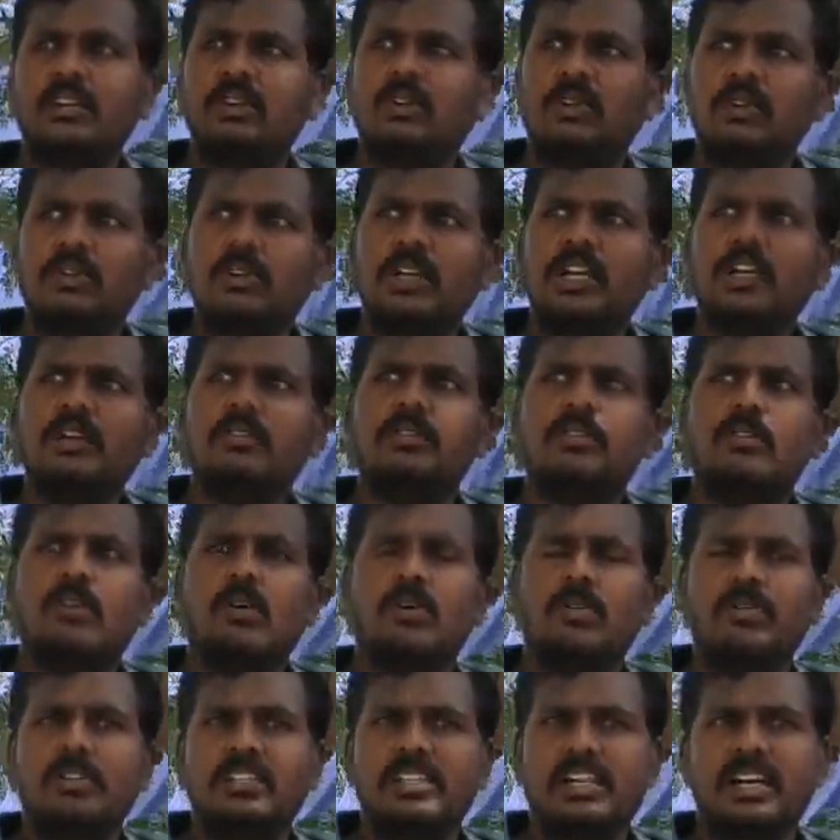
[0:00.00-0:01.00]
Don't
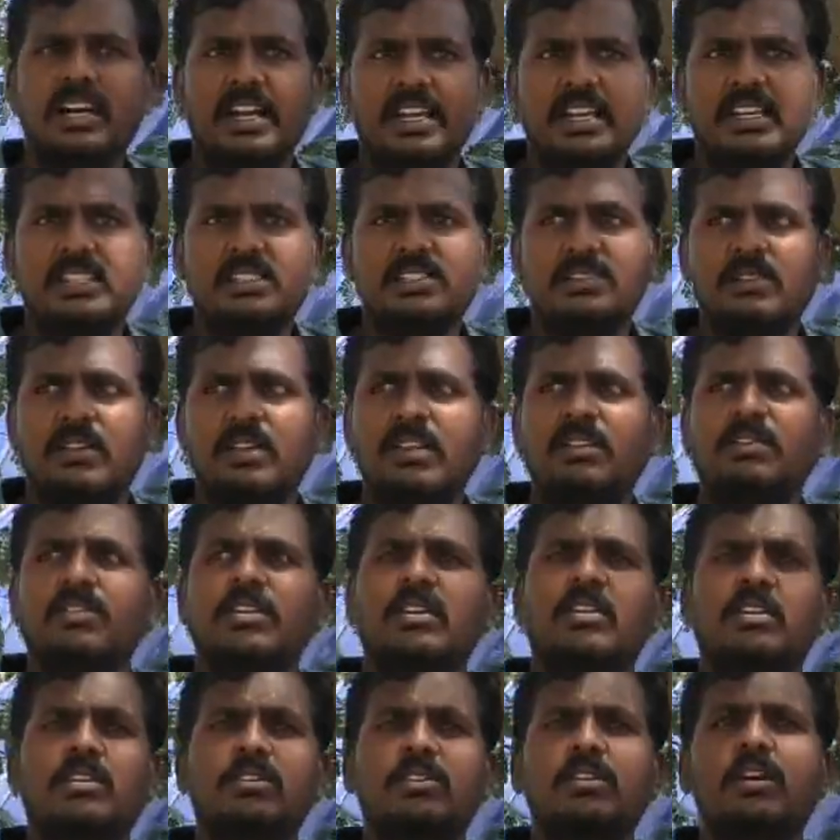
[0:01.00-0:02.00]
go with the highest one if
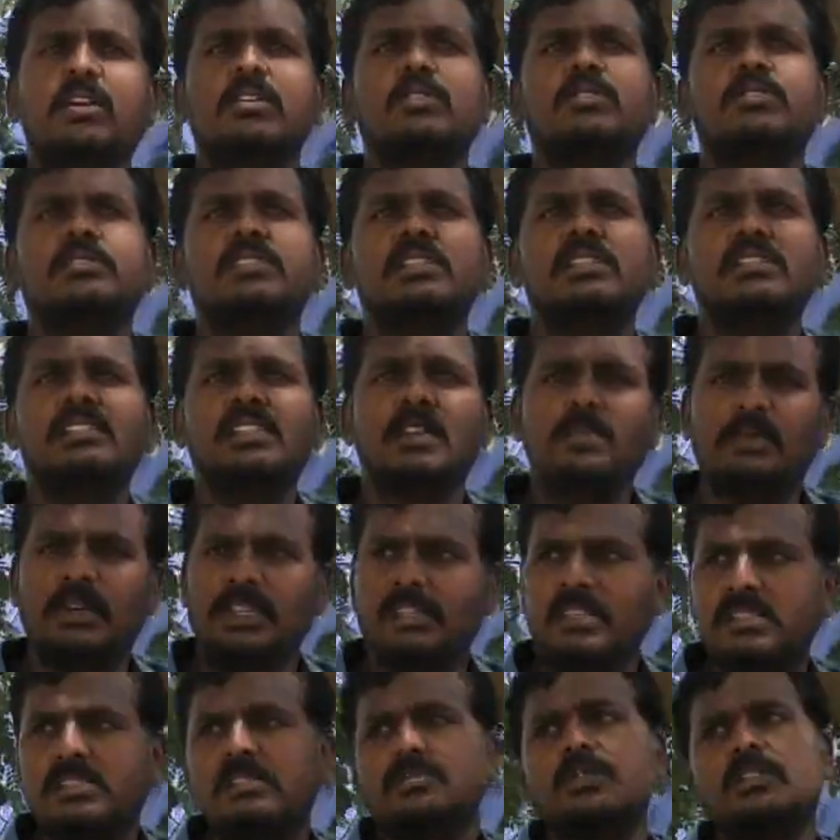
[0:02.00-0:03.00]
at all you are using
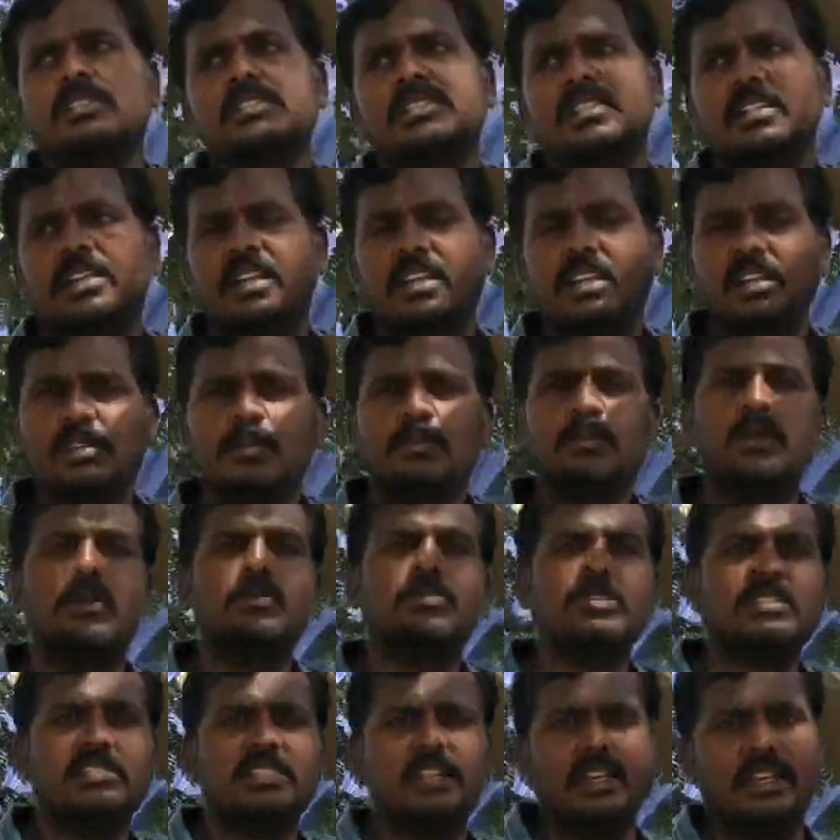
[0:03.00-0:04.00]
semen. This is what generally
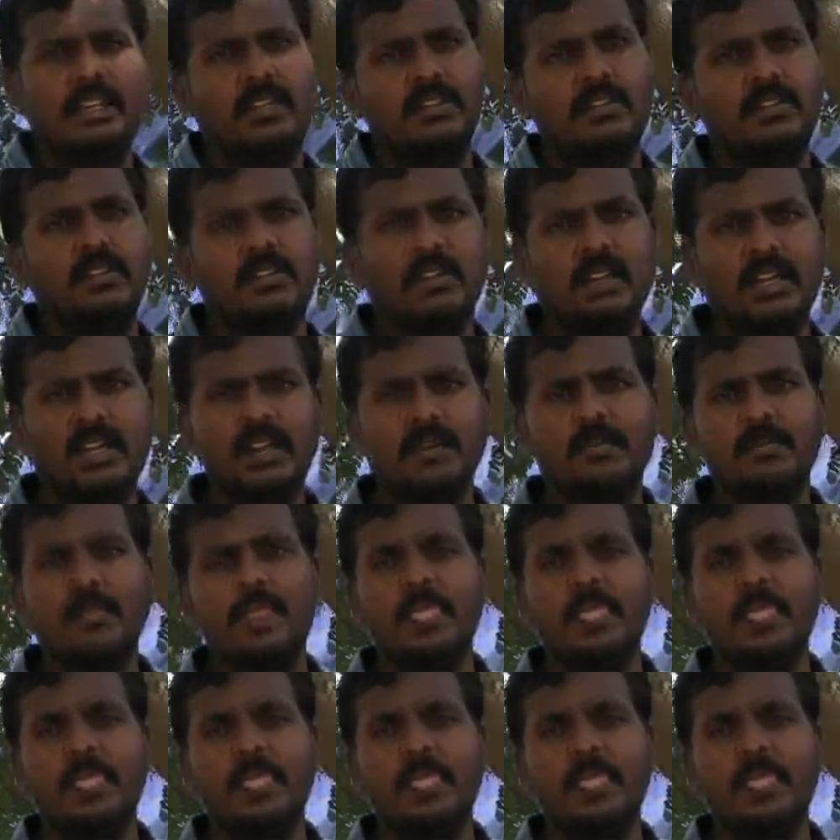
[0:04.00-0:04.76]
people say. Okay.